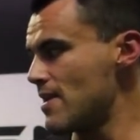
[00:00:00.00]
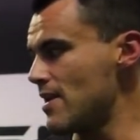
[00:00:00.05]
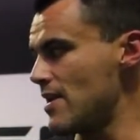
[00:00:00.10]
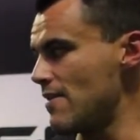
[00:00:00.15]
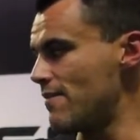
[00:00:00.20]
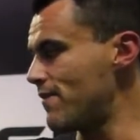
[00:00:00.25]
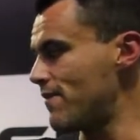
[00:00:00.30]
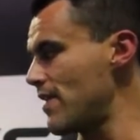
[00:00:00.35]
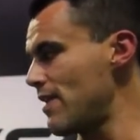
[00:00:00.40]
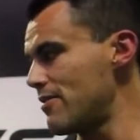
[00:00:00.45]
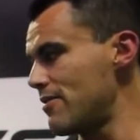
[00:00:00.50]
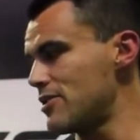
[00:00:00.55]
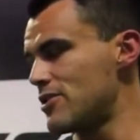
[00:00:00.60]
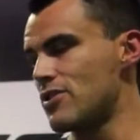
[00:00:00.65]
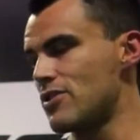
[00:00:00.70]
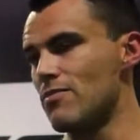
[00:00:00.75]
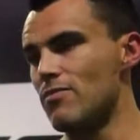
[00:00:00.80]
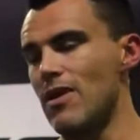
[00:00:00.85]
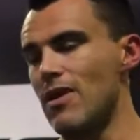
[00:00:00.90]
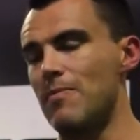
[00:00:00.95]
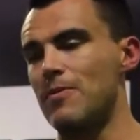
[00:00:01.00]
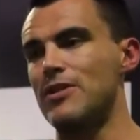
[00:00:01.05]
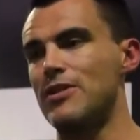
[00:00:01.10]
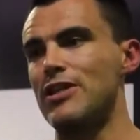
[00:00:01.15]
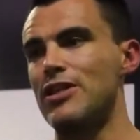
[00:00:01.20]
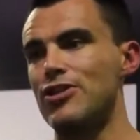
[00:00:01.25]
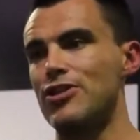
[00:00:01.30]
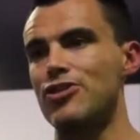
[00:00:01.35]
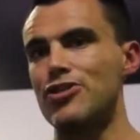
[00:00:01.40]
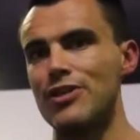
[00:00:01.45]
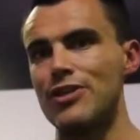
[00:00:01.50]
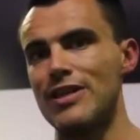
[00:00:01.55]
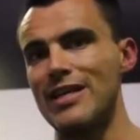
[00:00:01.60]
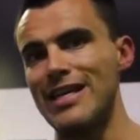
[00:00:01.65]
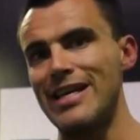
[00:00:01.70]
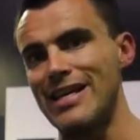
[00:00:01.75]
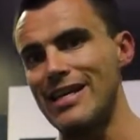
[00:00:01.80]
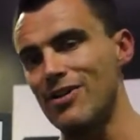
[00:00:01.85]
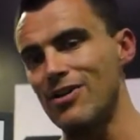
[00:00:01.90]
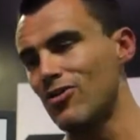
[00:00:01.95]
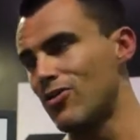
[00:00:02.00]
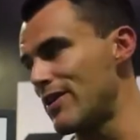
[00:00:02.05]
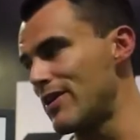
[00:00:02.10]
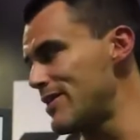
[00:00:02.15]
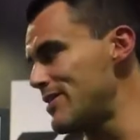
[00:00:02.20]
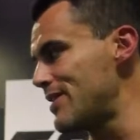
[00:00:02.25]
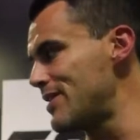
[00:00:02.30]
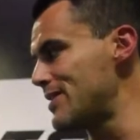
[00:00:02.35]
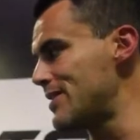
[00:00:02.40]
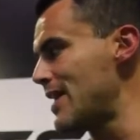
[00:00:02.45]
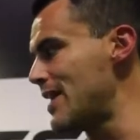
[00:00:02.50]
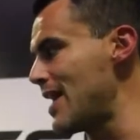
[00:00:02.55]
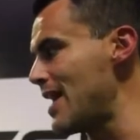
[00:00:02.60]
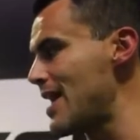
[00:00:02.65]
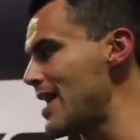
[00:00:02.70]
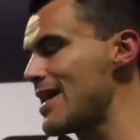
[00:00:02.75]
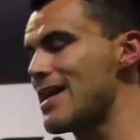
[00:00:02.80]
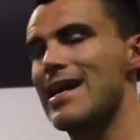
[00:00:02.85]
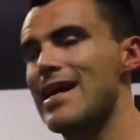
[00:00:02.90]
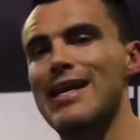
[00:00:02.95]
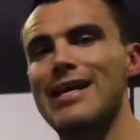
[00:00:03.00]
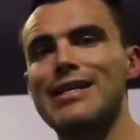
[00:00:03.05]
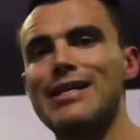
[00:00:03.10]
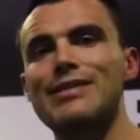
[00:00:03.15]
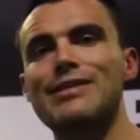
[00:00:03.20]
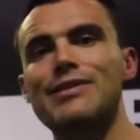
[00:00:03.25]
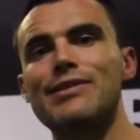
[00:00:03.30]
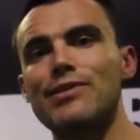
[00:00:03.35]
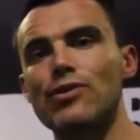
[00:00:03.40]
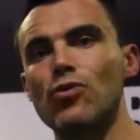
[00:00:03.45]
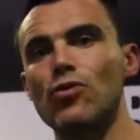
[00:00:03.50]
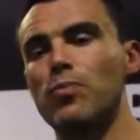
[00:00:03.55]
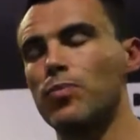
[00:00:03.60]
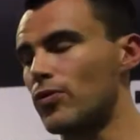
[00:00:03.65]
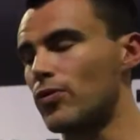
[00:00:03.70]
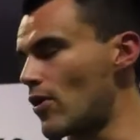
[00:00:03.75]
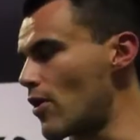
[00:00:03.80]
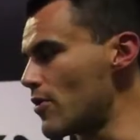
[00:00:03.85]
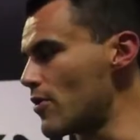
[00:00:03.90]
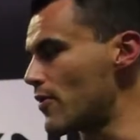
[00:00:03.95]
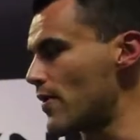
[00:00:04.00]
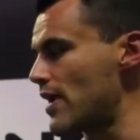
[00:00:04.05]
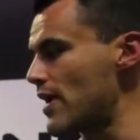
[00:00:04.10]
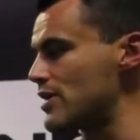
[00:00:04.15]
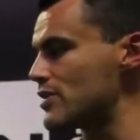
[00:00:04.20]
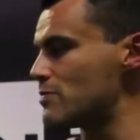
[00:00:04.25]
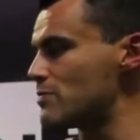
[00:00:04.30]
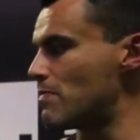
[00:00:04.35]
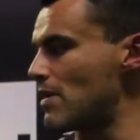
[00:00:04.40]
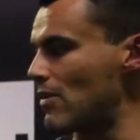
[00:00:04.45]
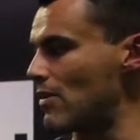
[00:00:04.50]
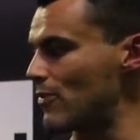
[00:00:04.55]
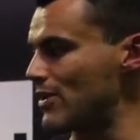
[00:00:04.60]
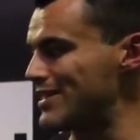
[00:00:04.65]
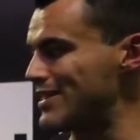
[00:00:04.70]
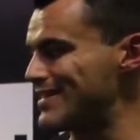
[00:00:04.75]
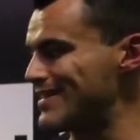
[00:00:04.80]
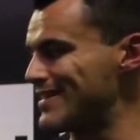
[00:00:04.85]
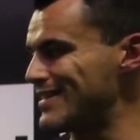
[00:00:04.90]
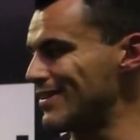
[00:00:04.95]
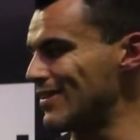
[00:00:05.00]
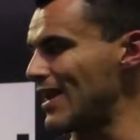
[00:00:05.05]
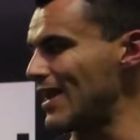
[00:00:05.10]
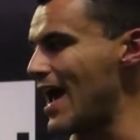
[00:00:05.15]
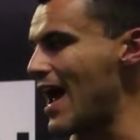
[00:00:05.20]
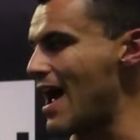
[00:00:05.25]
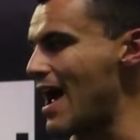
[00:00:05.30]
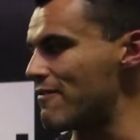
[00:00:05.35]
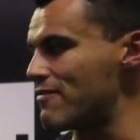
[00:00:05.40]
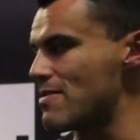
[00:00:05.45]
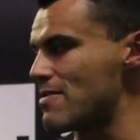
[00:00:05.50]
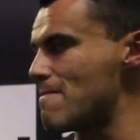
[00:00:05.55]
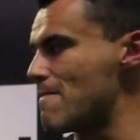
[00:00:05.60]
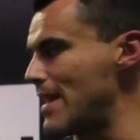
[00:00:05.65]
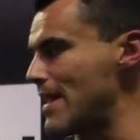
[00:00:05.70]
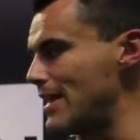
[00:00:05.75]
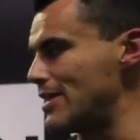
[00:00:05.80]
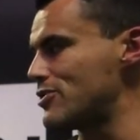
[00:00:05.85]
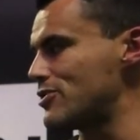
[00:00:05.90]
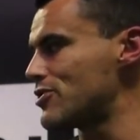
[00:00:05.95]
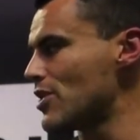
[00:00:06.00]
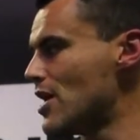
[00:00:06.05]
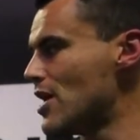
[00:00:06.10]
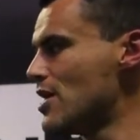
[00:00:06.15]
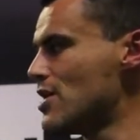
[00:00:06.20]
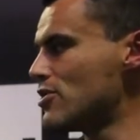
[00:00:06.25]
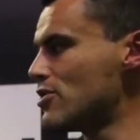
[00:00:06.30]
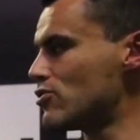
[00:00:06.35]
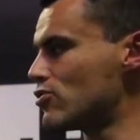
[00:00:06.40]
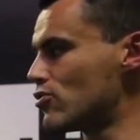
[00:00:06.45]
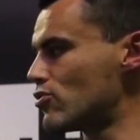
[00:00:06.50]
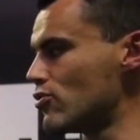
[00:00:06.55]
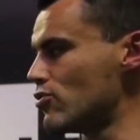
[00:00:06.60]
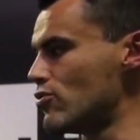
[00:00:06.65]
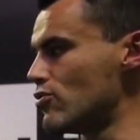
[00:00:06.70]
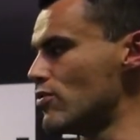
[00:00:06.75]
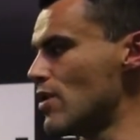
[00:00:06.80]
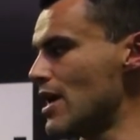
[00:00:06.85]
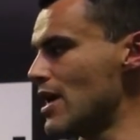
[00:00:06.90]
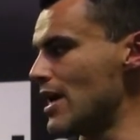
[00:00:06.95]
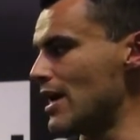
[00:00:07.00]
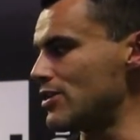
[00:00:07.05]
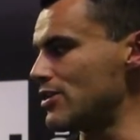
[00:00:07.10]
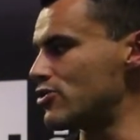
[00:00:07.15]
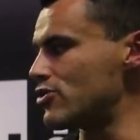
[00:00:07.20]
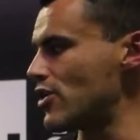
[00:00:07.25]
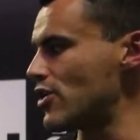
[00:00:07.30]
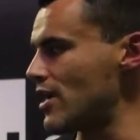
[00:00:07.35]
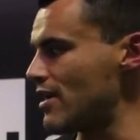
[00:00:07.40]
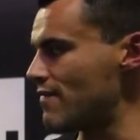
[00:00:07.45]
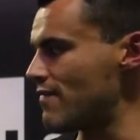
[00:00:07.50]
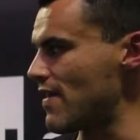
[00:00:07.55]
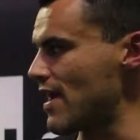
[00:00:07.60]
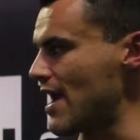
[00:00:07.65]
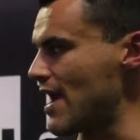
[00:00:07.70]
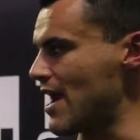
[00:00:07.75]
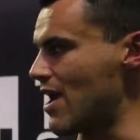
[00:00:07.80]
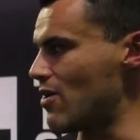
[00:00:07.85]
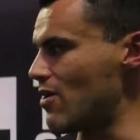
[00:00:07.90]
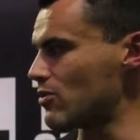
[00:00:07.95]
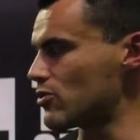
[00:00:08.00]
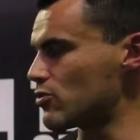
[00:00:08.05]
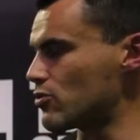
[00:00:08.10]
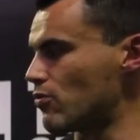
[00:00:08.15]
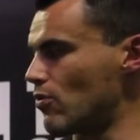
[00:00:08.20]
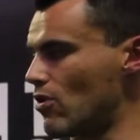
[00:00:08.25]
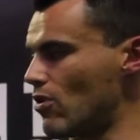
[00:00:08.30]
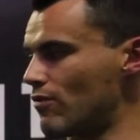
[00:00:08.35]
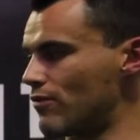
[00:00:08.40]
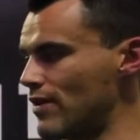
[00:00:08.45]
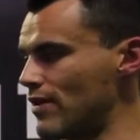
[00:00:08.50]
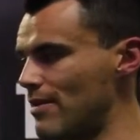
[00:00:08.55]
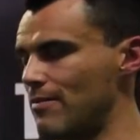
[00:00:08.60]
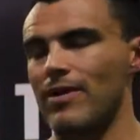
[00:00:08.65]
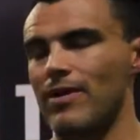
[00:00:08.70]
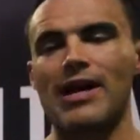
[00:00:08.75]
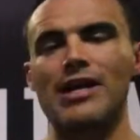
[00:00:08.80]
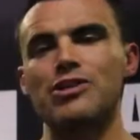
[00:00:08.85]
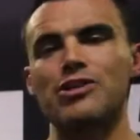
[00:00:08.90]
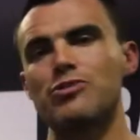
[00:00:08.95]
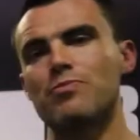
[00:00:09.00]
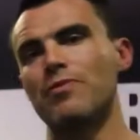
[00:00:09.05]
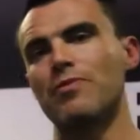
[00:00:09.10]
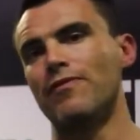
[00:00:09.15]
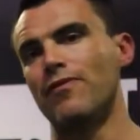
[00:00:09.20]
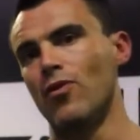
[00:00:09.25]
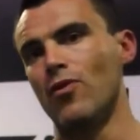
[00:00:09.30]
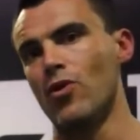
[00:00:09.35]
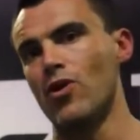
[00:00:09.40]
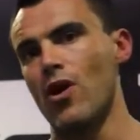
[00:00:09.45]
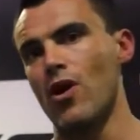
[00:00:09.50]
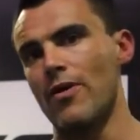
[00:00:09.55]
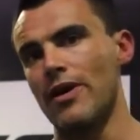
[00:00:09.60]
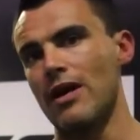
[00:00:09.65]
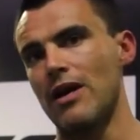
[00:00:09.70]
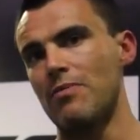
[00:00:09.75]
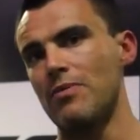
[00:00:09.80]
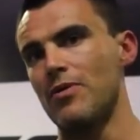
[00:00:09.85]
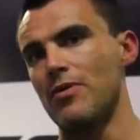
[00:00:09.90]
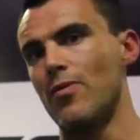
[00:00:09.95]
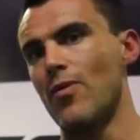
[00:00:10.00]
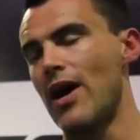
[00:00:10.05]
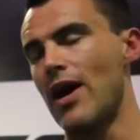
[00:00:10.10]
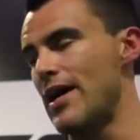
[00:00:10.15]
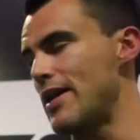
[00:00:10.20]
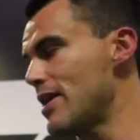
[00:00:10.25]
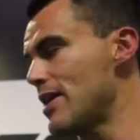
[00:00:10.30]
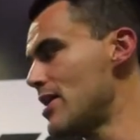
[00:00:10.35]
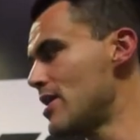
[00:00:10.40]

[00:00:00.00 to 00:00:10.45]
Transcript: if there is some repetition increases there, it is still progress, but we still haven't managed to achieve our 12 rep range before going up in weight.